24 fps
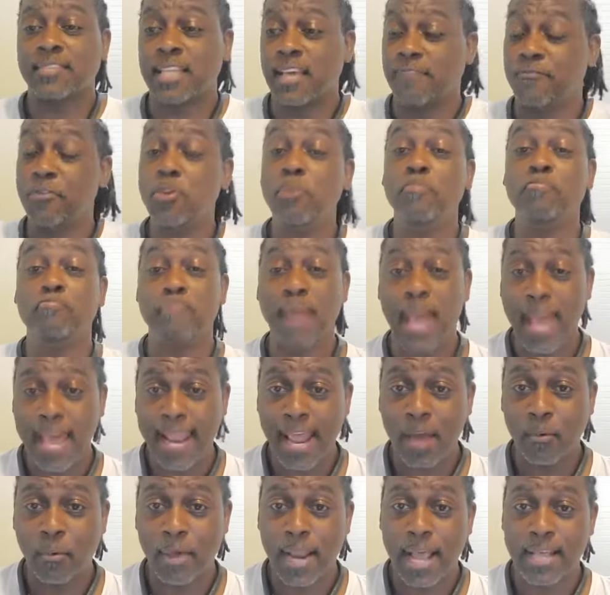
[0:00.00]
if you're mad
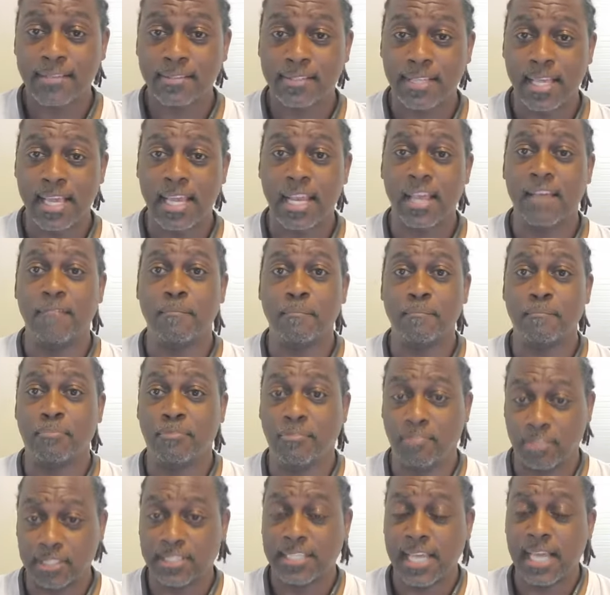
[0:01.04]
at what I said
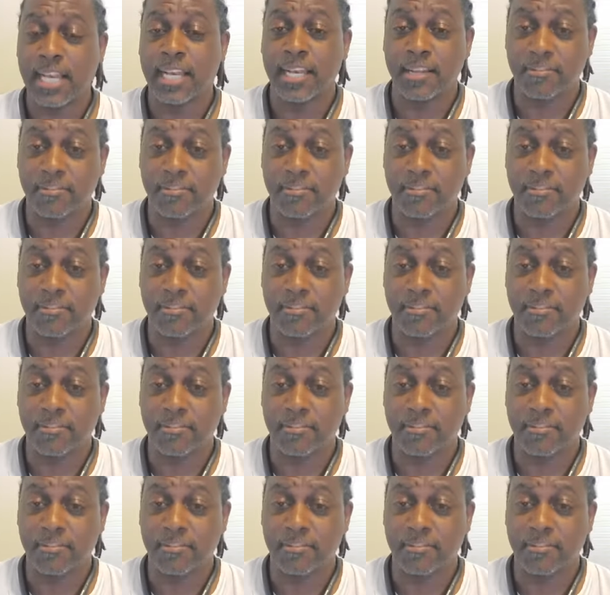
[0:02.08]
for telling